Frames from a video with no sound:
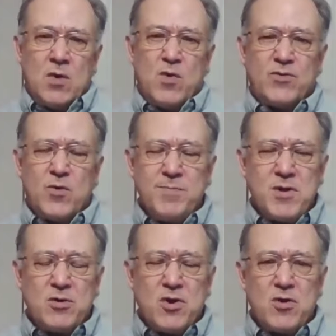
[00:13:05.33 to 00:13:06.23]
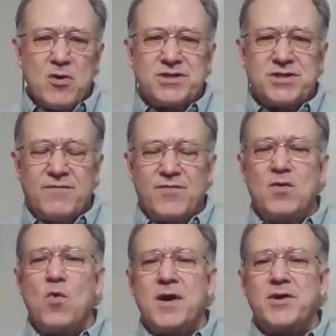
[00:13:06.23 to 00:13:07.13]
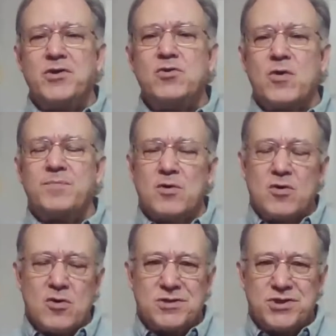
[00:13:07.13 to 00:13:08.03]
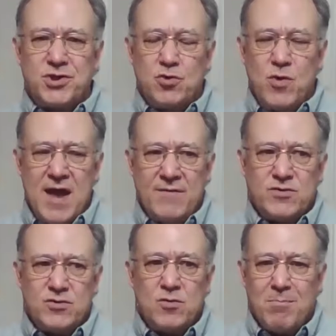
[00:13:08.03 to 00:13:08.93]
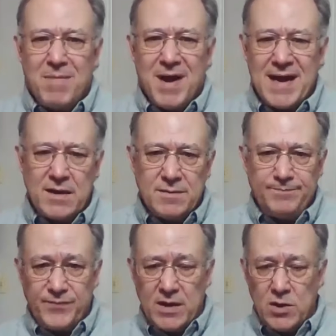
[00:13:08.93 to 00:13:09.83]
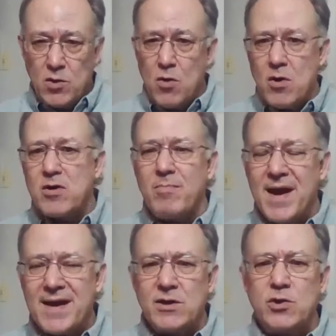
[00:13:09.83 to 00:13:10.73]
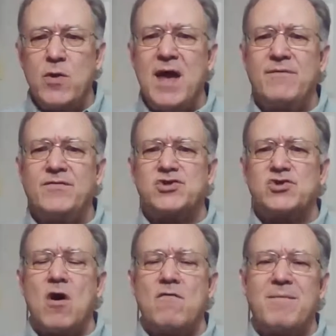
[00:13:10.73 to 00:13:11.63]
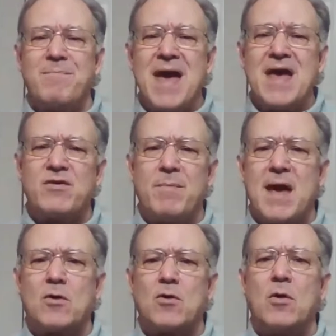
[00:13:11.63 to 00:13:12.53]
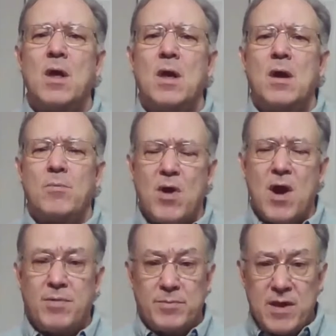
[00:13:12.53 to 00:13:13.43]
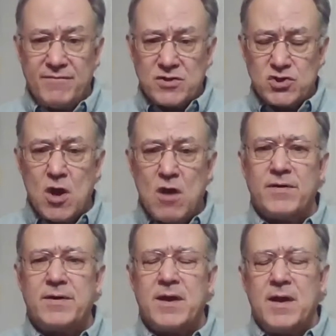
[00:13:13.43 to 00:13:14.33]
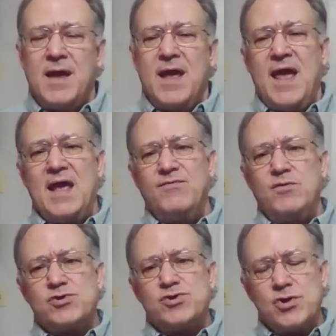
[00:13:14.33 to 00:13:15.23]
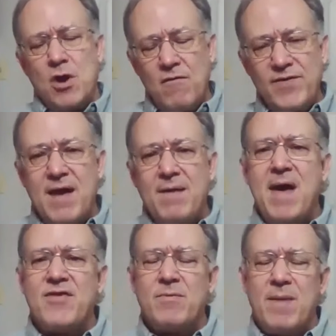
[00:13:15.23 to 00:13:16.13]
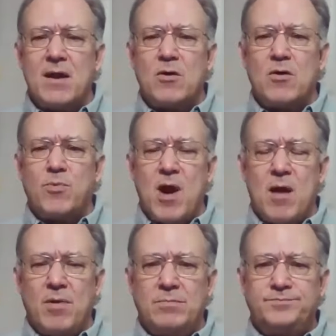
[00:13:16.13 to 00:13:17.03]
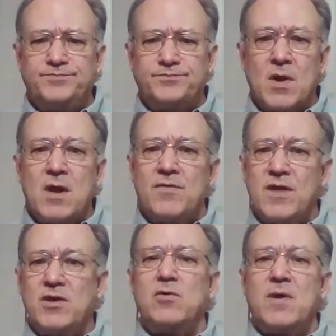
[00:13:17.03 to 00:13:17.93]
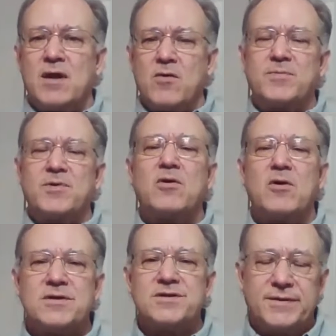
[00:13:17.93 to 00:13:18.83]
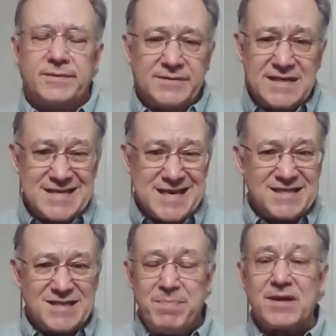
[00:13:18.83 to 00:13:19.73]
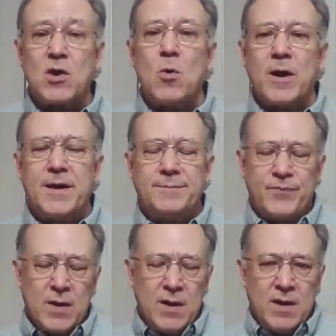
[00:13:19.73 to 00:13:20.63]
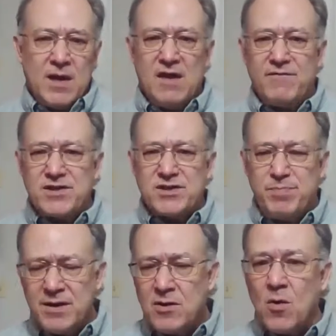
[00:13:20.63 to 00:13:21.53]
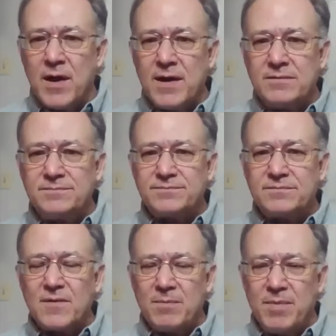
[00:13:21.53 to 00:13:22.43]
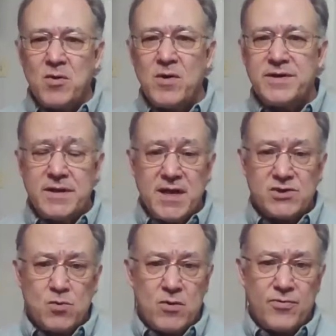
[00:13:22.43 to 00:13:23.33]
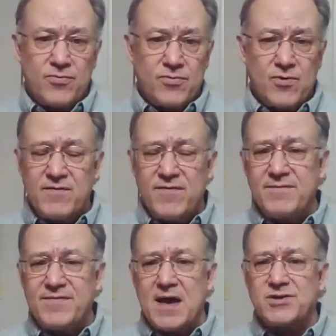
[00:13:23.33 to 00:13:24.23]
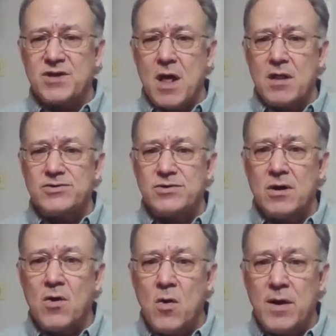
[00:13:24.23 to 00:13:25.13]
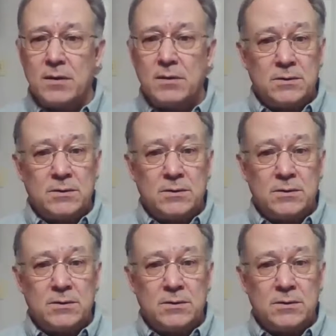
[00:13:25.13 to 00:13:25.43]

With cryptocurrency, if you want a new cryptocurrency, you have to mine it. And in order to mine it, you have to solve a mathematical problem. You have to solve it. And if you solve that mathematical problem, then you get a cryptocurrency. Let's say it's Bitcoin. If it's Bitcoin today is worth $35,000 a coin.